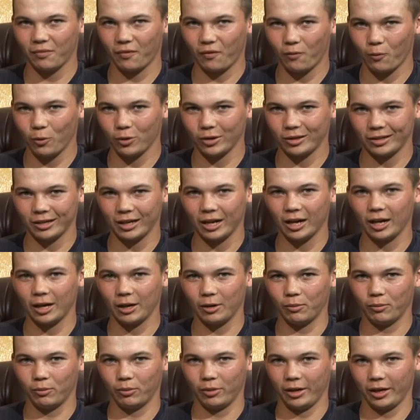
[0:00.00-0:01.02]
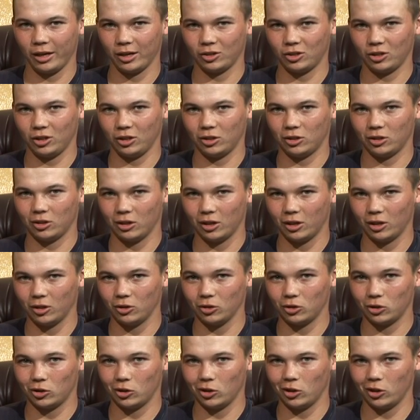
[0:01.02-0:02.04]
with time, we actually
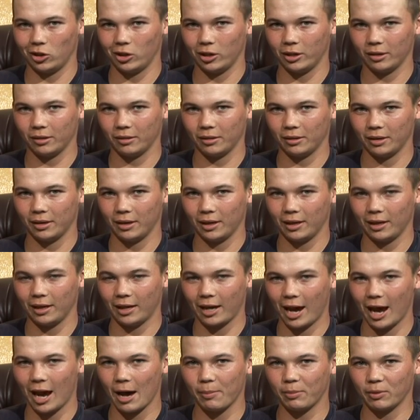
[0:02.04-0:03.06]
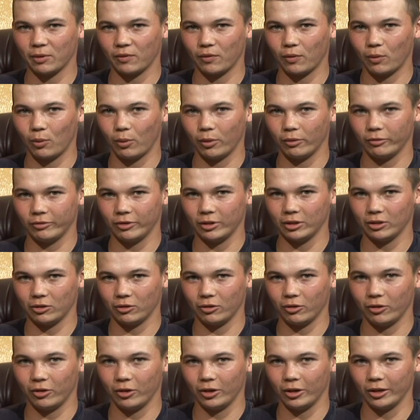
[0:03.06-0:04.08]
understood it happens for one reason
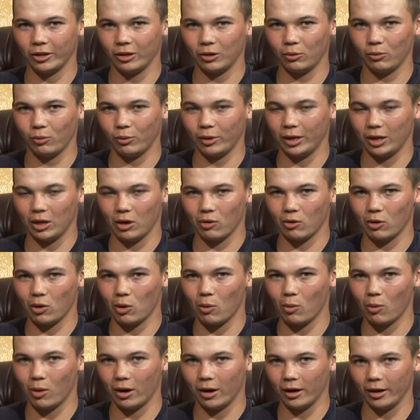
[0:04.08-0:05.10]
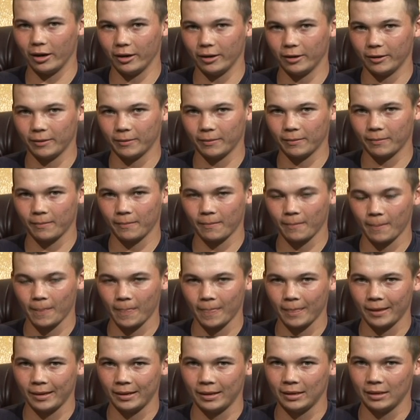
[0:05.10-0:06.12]
or another. We don't know why.
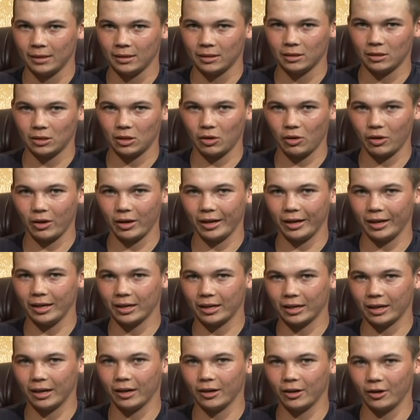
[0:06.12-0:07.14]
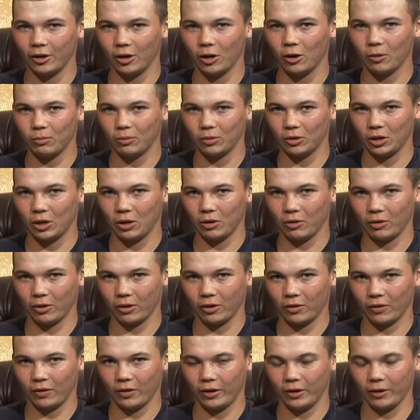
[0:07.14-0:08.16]
So it kind of helped going
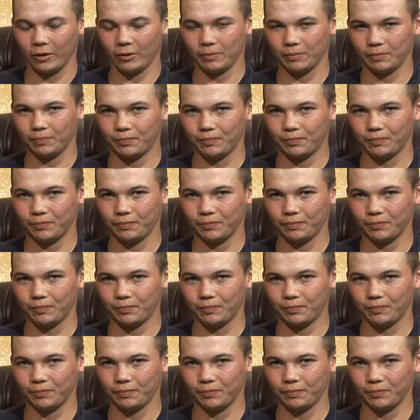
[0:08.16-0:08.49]
on there.